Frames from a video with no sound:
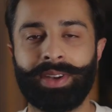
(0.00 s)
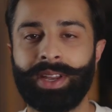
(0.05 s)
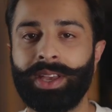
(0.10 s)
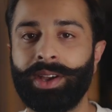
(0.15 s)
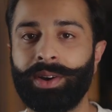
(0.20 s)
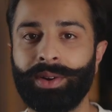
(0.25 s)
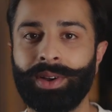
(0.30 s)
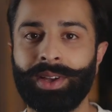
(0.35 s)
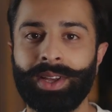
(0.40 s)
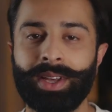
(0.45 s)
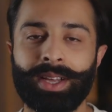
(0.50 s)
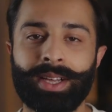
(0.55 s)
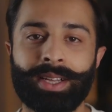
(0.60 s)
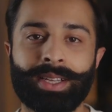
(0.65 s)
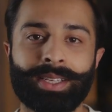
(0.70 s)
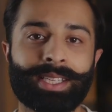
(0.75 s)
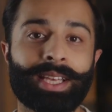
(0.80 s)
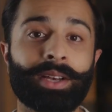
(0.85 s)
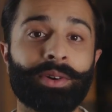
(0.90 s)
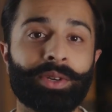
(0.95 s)
video.
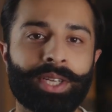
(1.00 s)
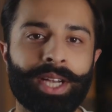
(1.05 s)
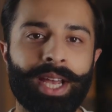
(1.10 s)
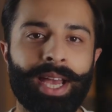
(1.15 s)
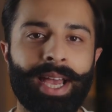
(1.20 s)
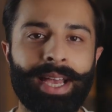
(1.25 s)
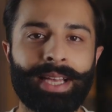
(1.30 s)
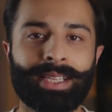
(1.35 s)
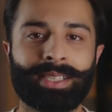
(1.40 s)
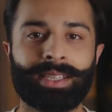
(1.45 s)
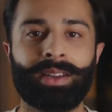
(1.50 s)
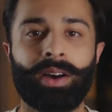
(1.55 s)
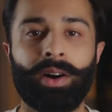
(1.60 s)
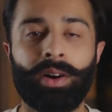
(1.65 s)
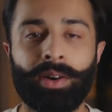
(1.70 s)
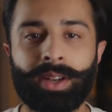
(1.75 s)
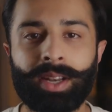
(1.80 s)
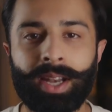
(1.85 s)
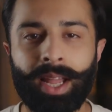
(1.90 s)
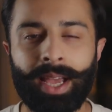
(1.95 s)
Skillshare is an
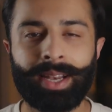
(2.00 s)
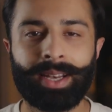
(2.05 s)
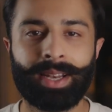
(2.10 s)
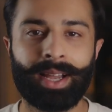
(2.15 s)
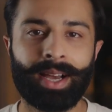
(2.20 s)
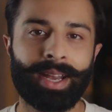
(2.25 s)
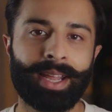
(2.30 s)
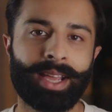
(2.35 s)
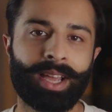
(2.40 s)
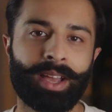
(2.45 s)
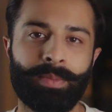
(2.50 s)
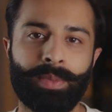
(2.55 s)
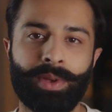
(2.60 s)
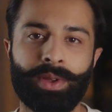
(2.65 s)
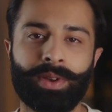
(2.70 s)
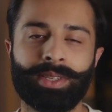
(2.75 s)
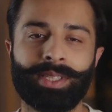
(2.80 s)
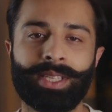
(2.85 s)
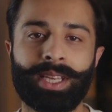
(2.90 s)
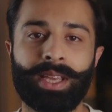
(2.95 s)
online learning
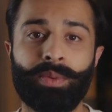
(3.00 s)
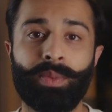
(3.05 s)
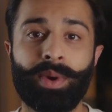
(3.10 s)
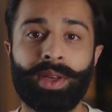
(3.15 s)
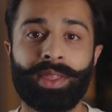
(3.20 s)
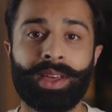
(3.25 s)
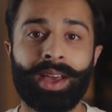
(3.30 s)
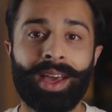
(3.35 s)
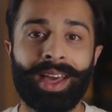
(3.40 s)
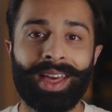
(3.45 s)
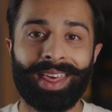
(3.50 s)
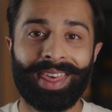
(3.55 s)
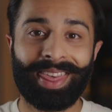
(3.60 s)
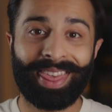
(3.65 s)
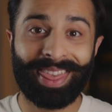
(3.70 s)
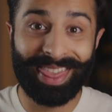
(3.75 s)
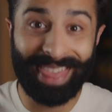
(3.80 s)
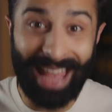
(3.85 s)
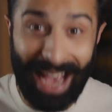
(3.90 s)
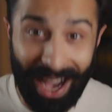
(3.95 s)
community with
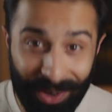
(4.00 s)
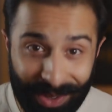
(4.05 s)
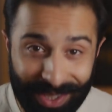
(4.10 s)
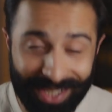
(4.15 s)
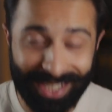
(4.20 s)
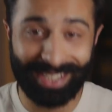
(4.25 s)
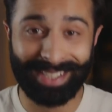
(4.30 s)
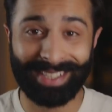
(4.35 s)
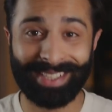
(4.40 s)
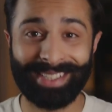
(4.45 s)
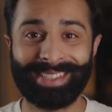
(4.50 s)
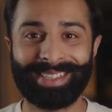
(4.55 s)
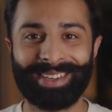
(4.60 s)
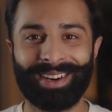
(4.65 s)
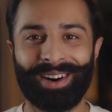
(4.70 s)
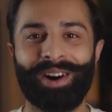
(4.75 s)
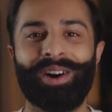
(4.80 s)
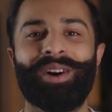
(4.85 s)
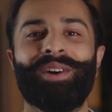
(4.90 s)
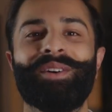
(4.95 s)

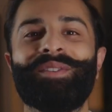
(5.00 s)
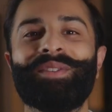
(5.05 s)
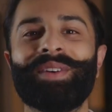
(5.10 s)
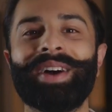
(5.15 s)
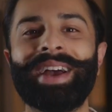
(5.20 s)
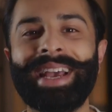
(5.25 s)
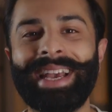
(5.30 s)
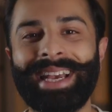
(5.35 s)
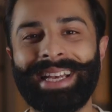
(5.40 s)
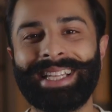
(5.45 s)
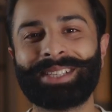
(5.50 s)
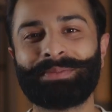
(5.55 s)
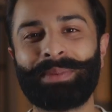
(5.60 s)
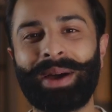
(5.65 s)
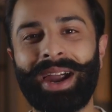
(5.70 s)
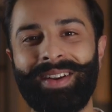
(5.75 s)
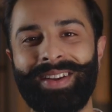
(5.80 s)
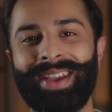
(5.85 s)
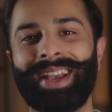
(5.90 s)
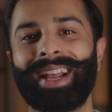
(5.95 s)
thousands of
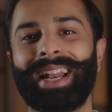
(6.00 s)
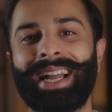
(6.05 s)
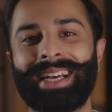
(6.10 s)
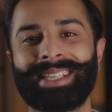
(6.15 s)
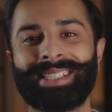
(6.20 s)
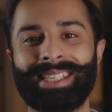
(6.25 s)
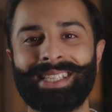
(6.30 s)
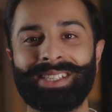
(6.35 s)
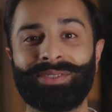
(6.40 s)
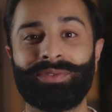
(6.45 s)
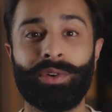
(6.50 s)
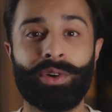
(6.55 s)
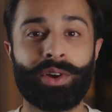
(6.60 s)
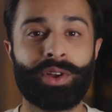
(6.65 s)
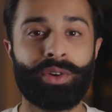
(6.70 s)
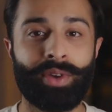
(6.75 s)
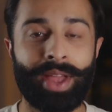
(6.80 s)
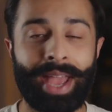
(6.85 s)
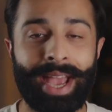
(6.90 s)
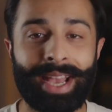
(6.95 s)
inspiring classes for
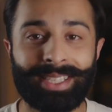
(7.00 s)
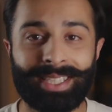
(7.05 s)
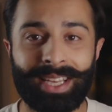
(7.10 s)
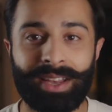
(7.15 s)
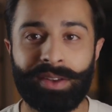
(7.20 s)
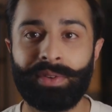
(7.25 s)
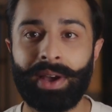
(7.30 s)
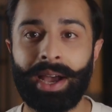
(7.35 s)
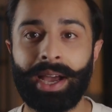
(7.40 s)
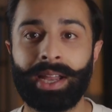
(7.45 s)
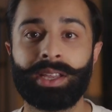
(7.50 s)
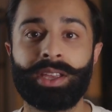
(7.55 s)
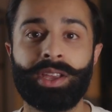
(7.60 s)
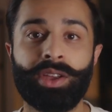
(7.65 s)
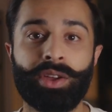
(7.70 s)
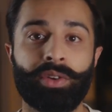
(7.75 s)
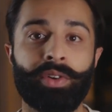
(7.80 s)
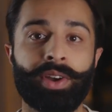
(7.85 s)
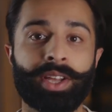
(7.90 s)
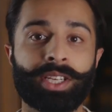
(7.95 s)
creative and
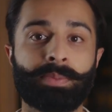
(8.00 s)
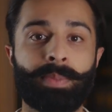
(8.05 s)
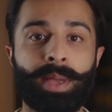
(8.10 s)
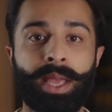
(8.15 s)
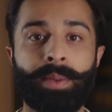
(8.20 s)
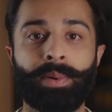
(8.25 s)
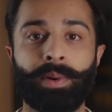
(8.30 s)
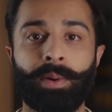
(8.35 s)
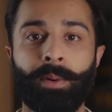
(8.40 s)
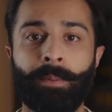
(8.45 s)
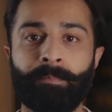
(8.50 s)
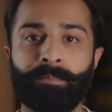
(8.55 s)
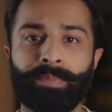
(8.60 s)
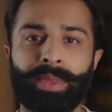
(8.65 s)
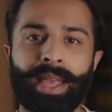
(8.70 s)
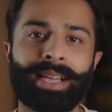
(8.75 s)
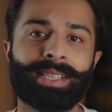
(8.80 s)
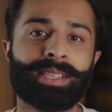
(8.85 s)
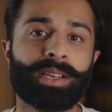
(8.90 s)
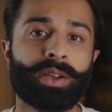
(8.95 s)
curious people.
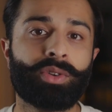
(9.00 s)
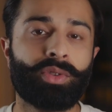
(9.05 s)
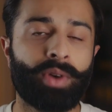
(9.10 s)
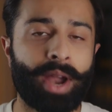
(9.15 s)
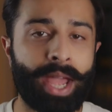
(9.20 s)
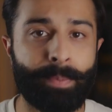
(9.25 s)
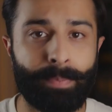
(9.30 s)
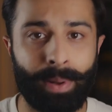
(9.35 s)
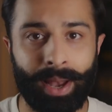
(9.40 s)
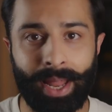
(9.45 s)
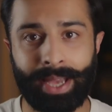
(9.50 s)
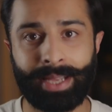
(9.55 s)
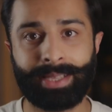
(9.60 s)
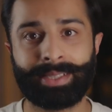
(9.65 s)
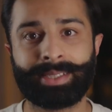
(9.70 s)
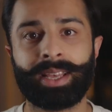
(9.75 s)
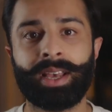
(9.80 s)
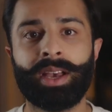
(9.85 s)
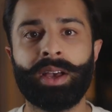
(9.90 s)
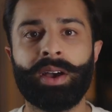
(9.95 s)
It's a great
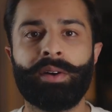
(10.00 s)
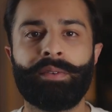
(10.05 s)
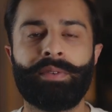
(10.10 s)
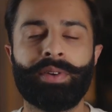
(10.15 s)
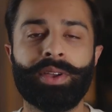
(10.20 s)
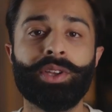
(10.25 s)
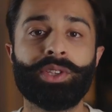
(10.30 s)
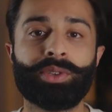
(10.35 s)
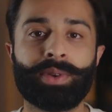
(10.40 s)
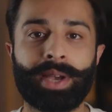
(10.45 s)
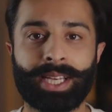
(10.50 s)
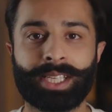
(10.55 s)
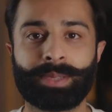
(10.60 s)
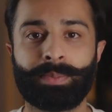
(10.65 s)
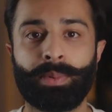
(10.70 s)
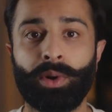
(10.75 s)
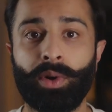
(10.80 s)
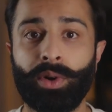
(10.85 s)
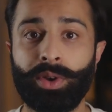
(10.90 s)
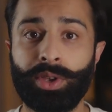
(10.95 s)
place for you to
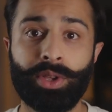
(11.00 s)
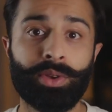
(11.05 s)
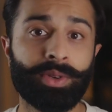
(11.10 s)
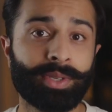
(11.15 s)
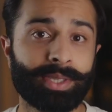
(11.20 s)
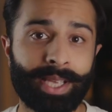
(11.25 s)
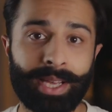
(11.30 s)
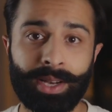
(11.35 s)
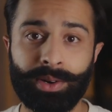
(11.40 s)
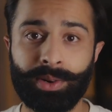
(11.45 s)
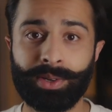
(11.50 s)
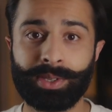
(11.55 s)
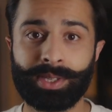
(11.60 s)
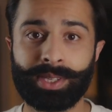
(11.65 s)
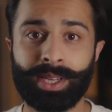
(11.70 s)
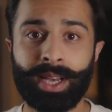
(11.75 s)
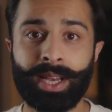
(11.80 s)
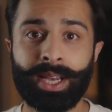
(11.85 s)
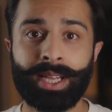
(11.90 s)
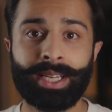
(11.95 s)
explore new
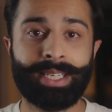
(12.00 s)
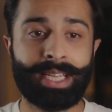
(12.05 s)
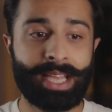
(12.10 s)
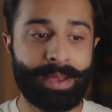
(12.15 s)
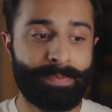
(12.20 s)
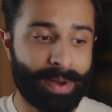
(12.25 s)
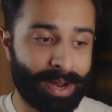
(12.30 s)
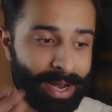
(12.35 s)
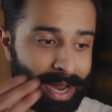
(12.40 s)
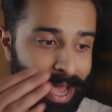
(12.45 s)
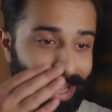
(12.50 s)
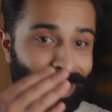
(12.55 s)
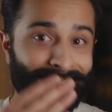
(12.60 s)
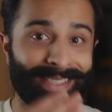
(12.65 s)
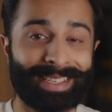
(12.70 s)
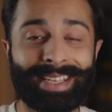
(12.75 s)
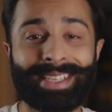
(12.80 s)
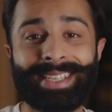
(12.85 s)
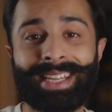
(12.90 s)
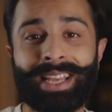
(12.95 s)
skills, deepen
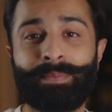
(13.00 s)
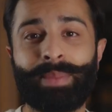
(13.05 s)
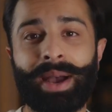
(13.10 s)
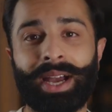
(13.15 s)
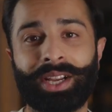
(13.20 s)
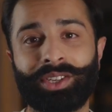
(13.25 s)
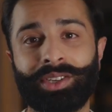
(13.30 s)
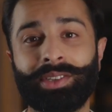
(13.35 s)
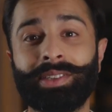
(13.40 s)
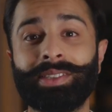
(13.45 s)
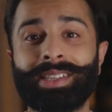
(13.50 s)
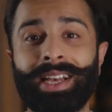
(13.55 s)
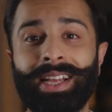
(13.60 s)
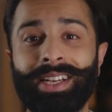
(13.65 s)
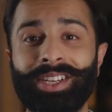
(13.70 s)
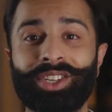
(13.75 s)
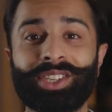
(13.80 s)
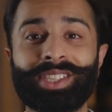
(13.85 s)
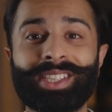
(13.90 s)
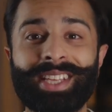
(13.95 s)
existing passions,
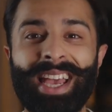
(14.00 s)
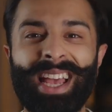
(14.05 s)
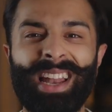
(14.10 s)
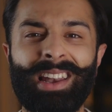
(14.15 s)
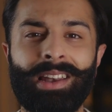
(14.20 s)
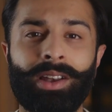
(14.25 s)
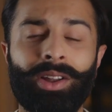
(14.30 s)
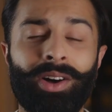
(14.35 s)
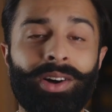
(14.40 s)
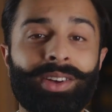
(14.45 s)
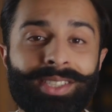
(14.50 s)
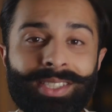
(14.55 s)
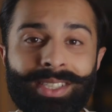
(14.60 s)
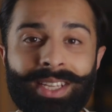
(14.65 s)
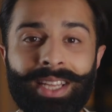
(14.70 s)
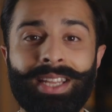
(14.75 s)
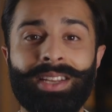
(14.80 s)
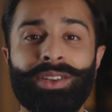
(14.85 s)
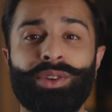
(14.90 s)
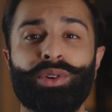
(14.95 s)
and just get
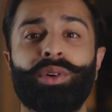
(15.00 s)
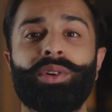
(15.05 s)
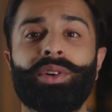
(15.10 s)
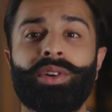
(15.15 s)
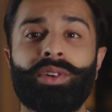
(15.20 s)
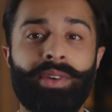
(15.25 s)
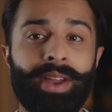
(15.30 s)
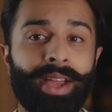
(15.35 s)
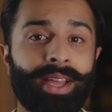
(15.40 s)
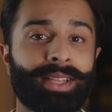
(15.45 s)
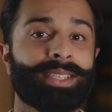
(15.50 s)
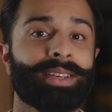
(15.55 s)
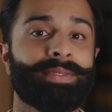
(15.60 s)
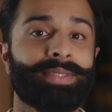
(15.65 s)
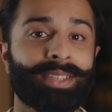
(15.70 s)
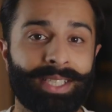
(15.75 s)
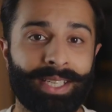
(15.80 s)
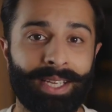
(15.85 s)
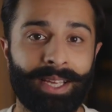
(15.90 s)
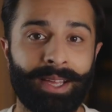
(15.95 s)
lost in your
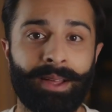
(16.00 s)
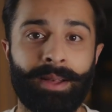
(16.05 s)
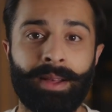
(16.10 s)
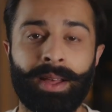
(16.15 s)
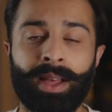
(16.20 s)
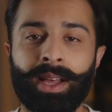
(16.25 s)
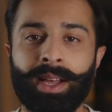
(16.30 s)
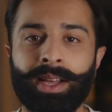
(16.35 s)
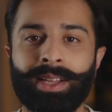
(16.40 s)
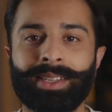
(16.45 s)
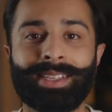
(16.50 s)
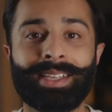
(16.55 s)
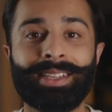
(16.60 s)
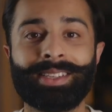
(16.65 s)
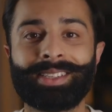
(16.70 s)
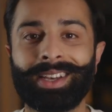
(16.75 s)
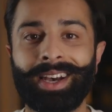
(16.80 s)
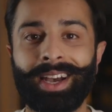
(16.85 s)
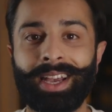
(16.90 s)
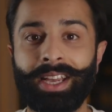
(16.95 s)
creativity.
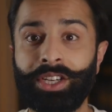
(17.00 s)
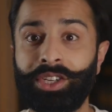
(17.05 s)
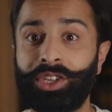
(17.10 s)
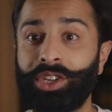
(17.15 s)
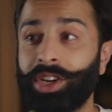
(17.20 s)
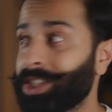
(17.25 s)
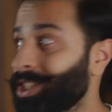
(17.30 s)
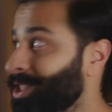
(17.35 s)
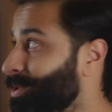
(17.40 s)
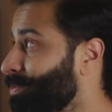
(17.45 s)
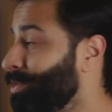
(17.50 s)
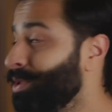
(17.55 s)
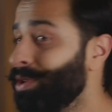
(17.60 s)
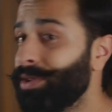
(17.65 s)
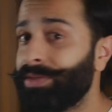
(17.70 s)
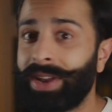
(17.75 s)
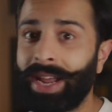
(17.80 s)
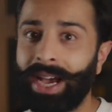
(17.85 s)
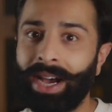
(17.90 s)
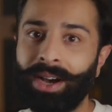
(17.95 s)
Since I just
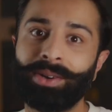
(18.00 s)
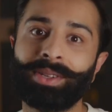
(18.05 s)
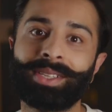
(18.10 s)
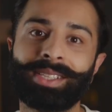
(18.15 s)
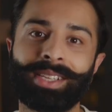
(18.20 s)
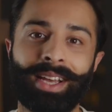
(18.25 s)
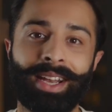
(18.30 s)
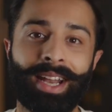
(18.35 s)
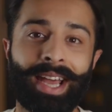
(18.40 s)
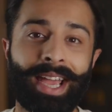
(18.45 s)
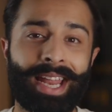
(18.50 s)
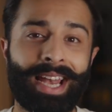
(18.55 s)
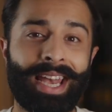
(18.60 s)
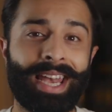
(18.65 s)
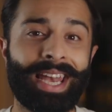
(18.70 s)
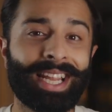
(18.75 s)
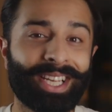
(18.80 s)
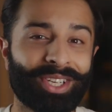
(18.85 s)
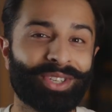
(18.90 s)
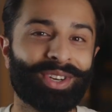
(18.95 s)
moved house and I
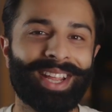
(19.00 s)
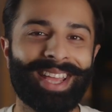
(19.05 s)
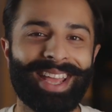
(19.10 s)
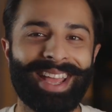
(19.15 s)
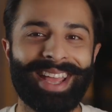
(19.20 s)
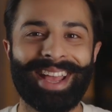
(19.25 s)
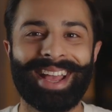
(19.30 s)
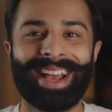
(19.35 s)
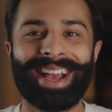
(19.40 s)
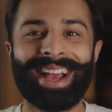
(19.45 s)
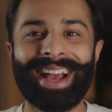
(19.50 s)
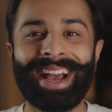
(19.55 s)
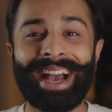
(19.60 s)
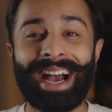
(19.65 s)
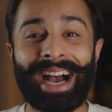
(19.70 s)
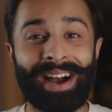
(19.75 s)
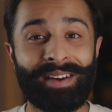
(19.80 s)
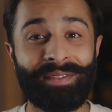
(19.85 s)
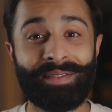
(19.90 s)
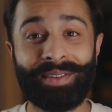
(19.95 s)
literally
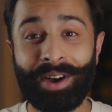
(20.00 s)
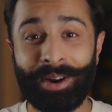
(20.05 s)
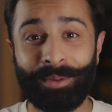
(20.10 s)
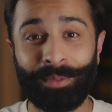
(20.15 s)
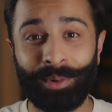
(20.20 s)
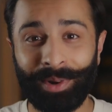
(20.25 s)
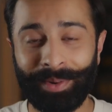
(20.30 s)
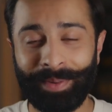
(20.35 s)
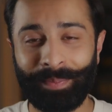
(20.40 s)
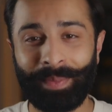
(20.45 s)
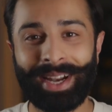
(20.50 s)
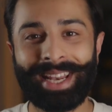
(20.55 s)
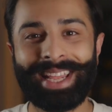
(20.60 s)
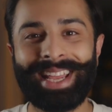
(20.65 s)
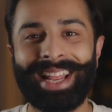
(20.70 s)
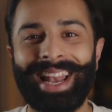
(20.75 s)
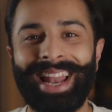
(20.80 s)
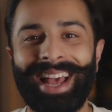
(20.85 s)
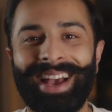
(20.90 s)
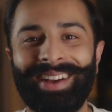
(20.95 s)
have no more money
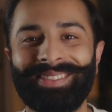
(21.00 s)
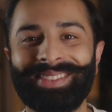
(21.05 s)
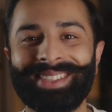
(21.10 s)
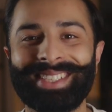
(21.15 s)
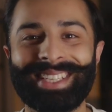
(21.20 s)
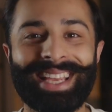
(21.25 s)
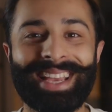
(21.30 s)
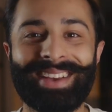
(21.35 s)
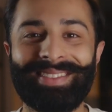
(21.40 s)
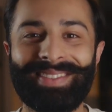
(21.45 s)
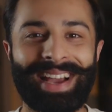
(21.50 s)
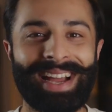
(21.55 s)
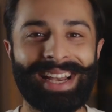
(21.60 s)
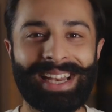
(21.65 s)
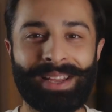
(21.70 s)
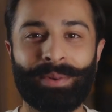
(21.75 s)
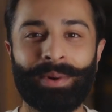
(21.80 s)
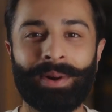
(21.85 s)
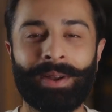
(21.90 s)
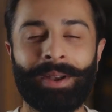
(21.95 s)
left to give
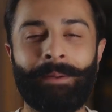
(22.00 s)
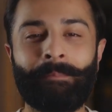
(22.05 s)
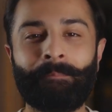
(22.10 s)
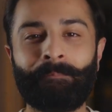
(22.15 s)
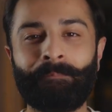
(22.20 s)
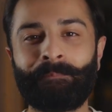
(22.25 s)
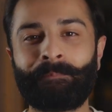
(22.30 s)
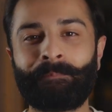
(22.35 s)
anyone